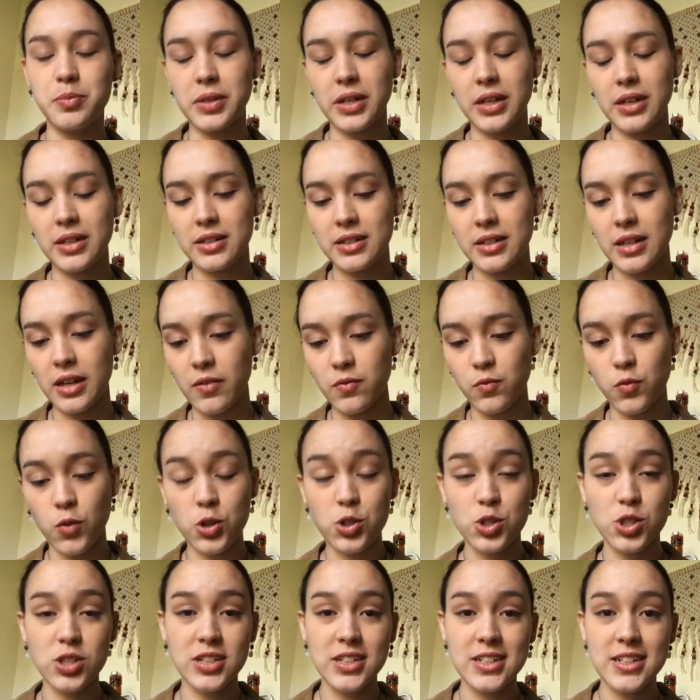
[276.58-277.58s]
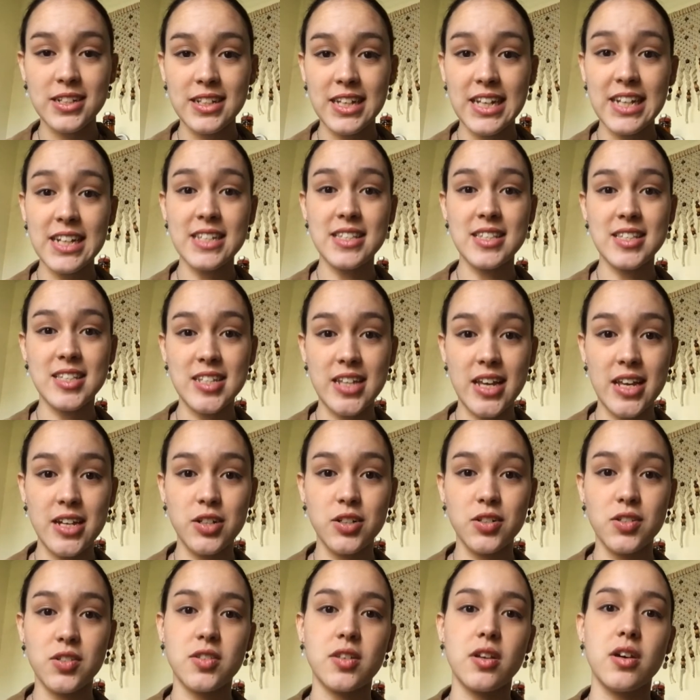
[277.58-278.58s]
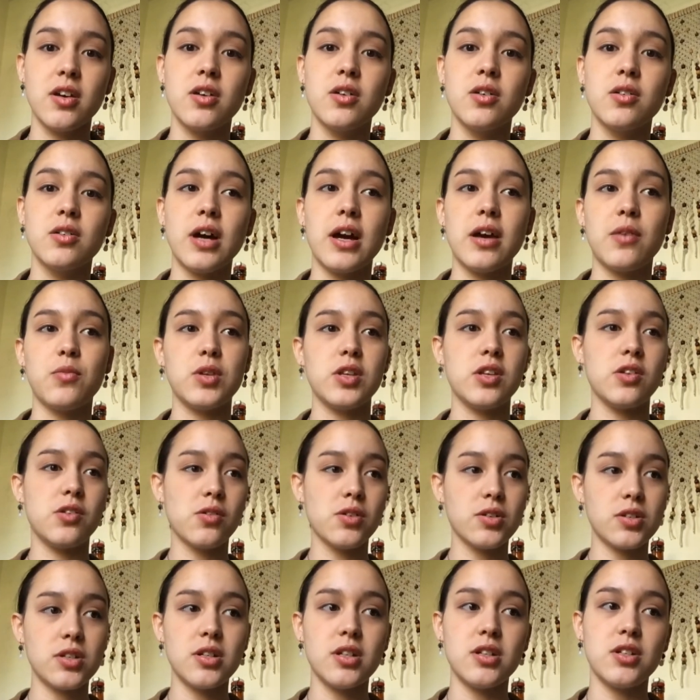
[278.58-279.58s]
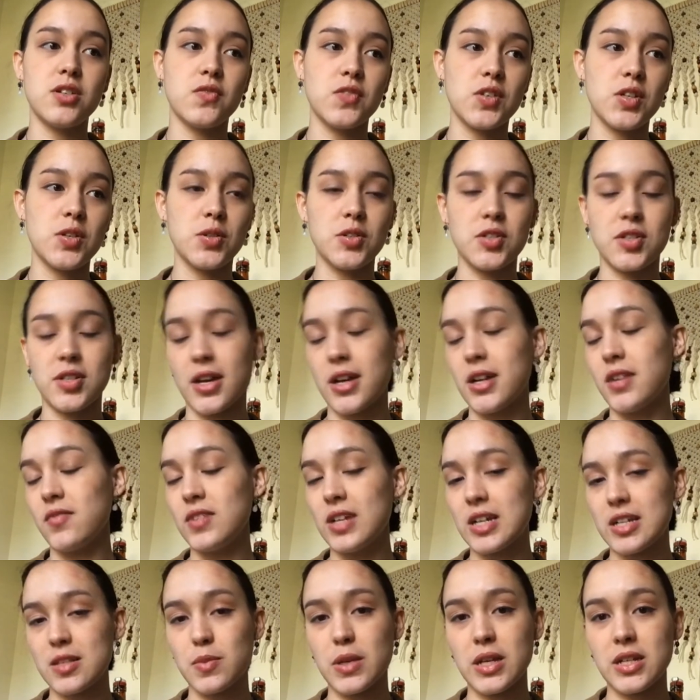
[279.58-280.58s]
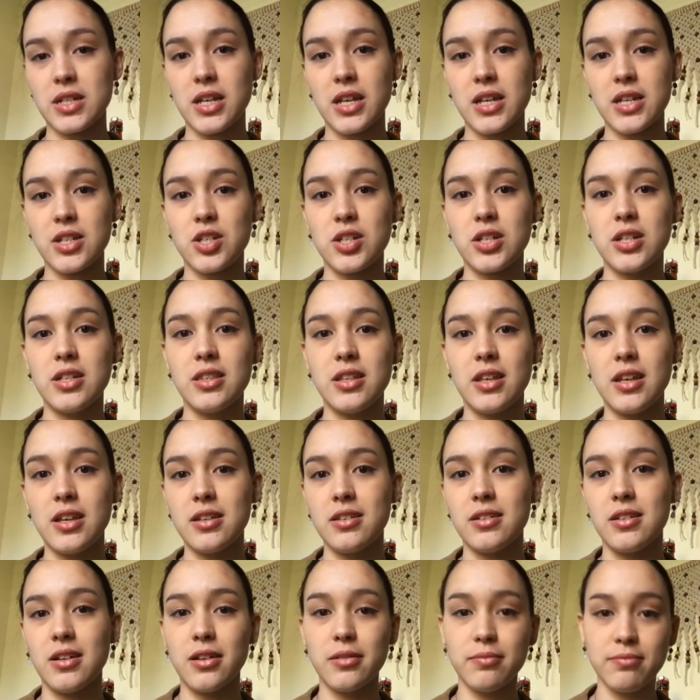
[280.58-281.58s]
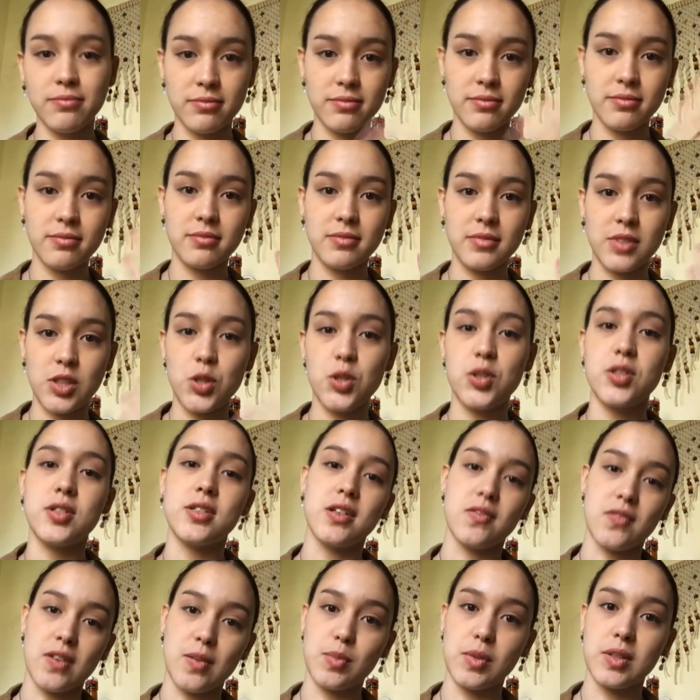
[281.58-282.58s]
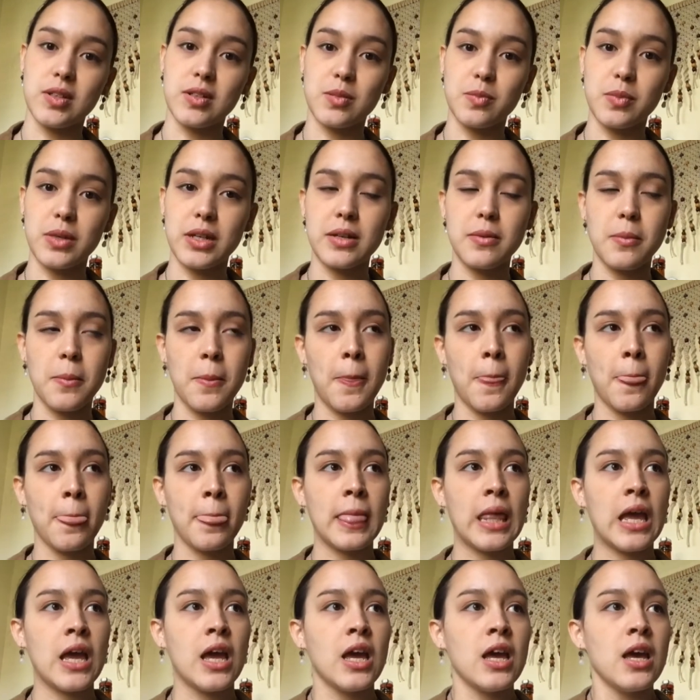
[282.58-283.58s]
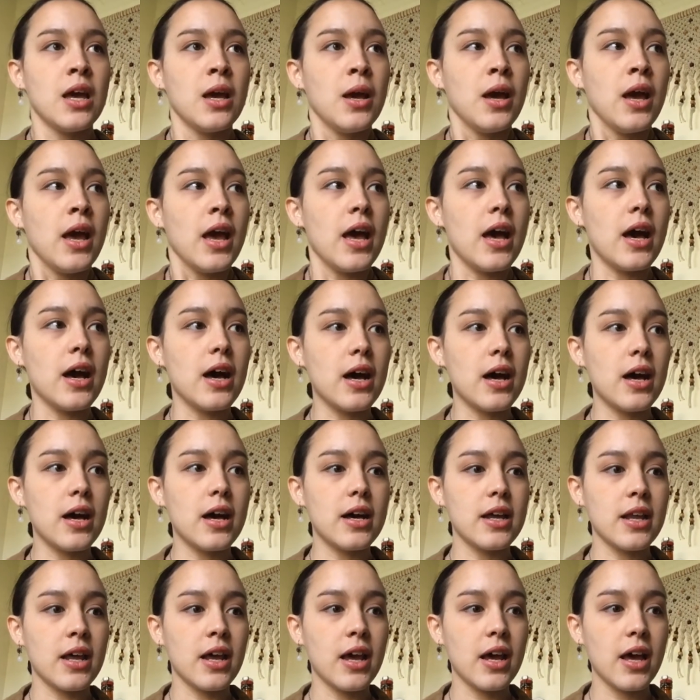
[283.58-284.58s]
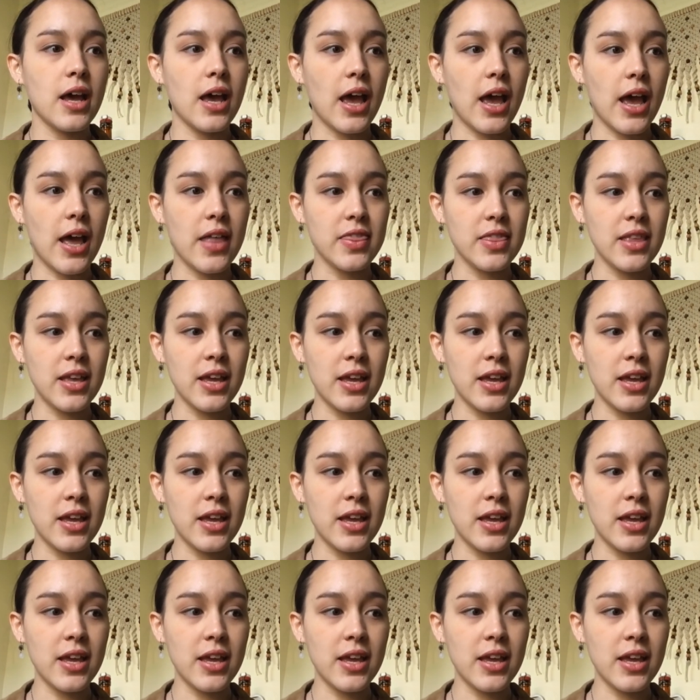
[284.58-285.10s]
unfortunately it is the standard. So when you go into an interview, there's kind of an expectation that, do yourself up a little bit. And then